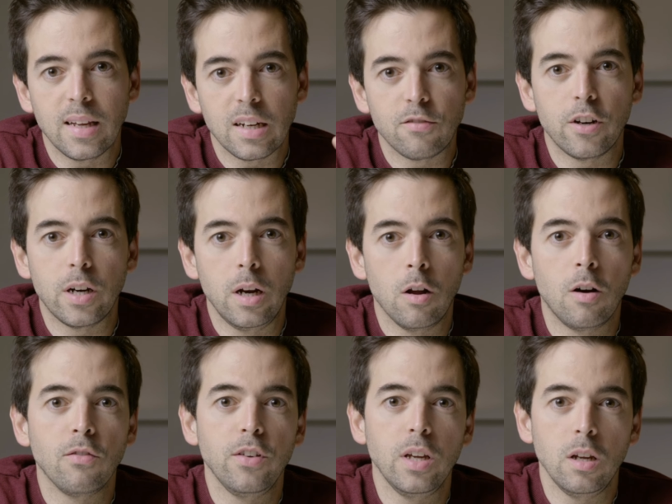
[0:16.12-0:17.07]
that very
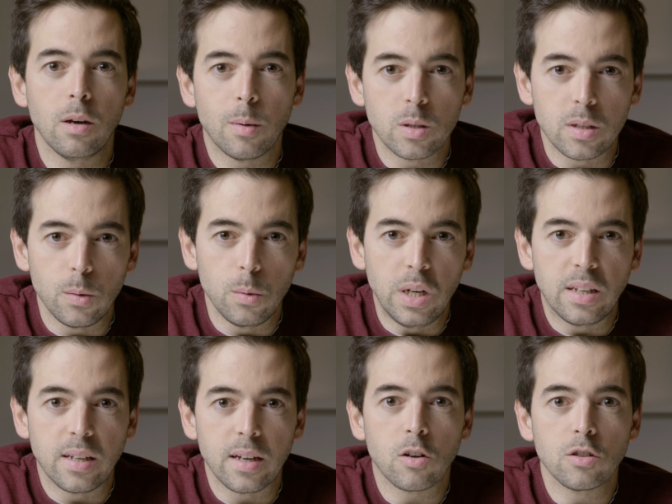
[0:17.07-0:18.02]
long video about the
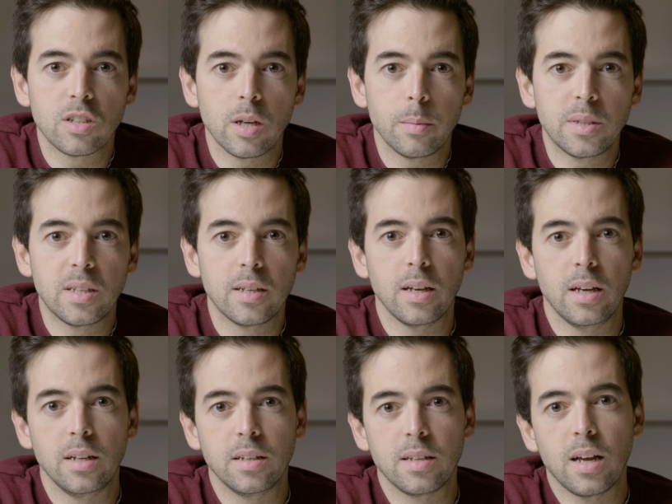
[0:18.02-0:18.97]
Unité concept
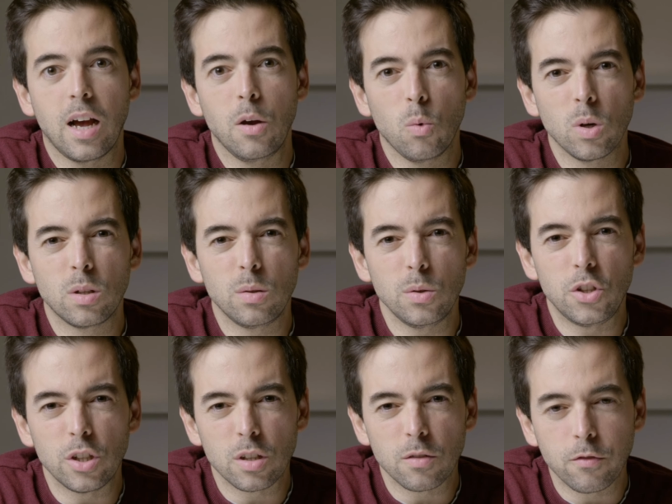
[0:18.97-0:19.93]
and I want to
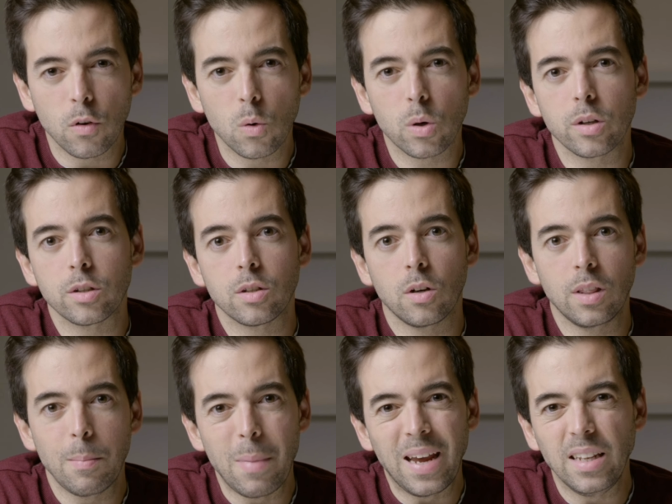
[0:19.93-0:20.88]
just focus on
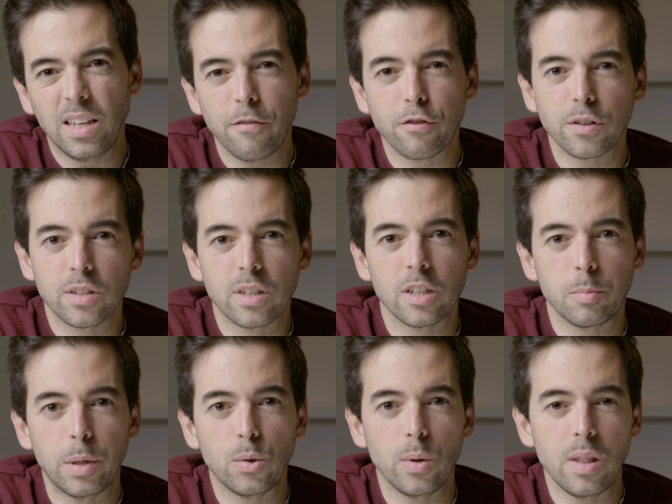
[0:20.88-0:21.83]
the main differences
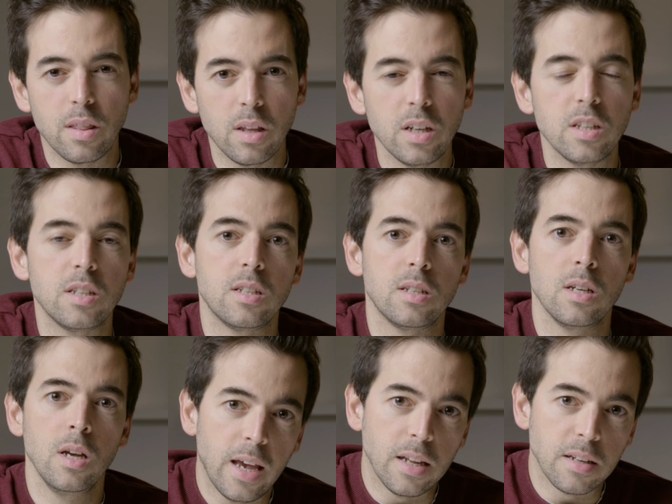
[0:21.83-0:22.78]
between this
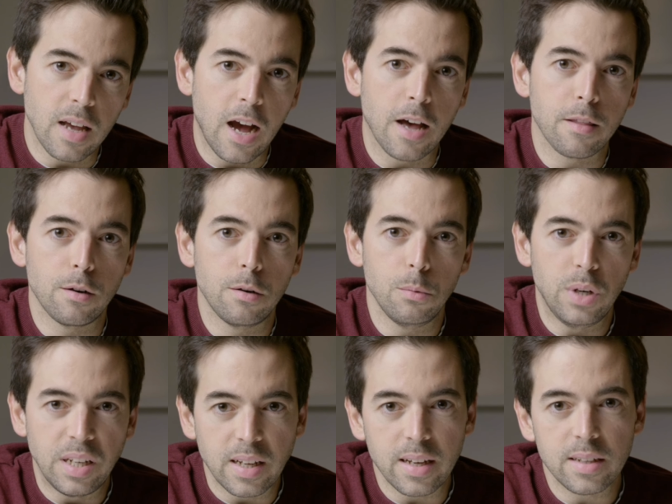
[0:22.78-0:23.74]
and other
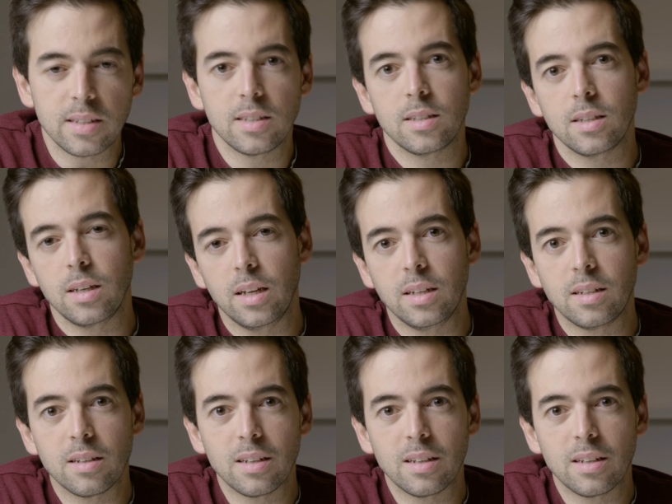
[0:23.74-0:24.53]
Unités and